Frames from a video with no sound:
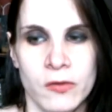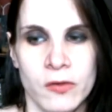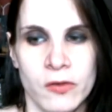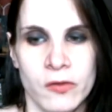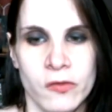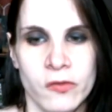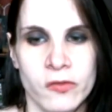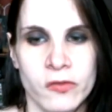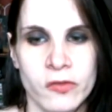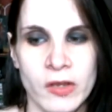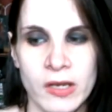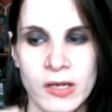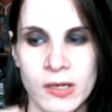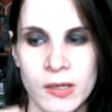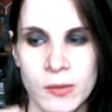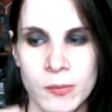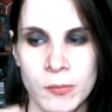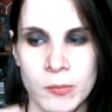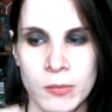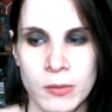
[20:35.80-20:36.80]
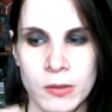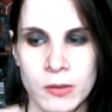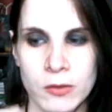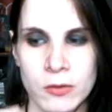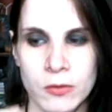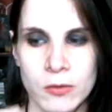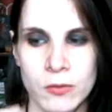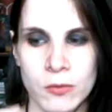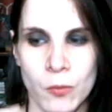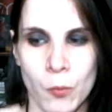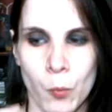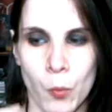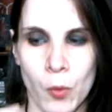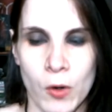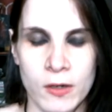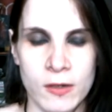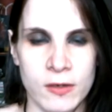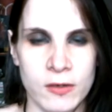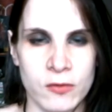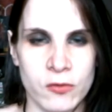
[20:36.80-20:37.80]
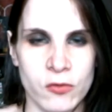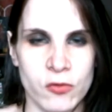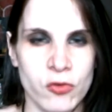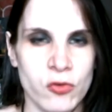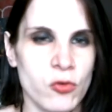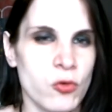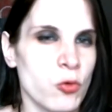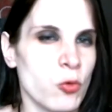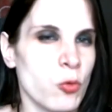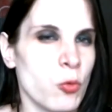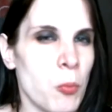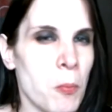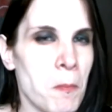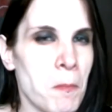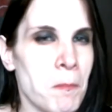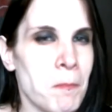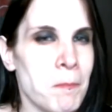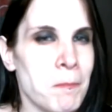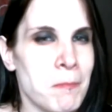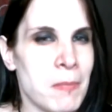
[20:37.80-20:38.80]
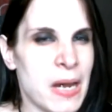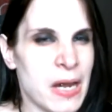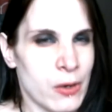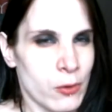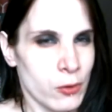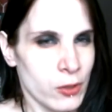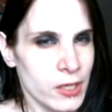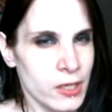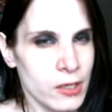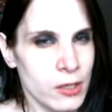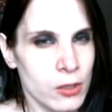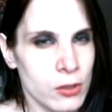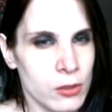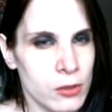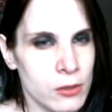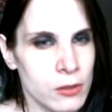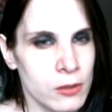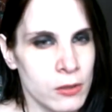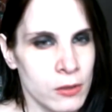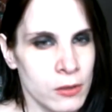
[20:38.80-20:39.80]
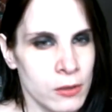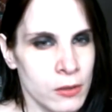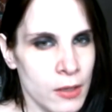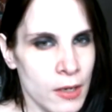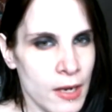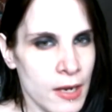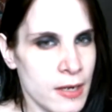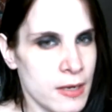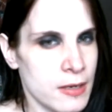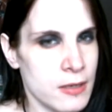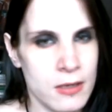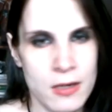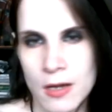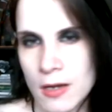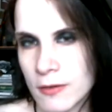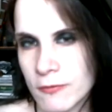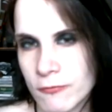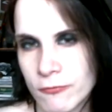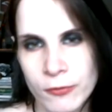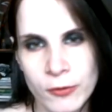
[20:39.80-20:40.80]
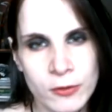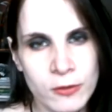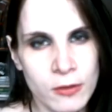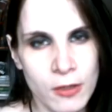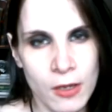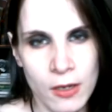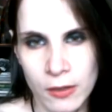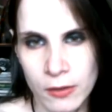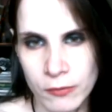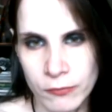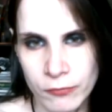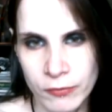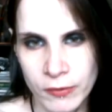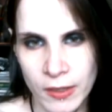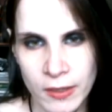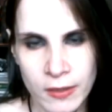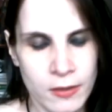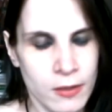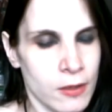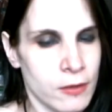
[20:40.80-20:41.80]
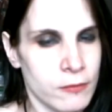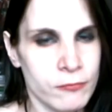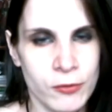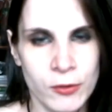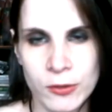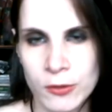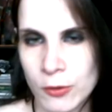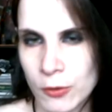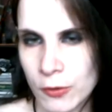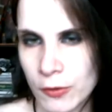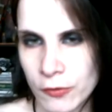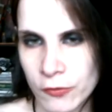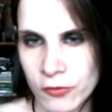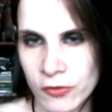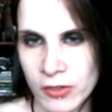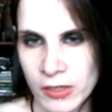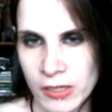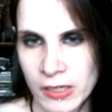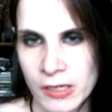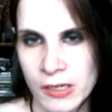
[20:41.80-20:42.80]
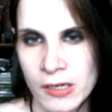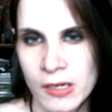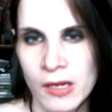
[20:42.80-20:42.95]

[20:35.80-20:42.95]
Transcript: Sam wanted to marry her, and not for love and not for loyalty.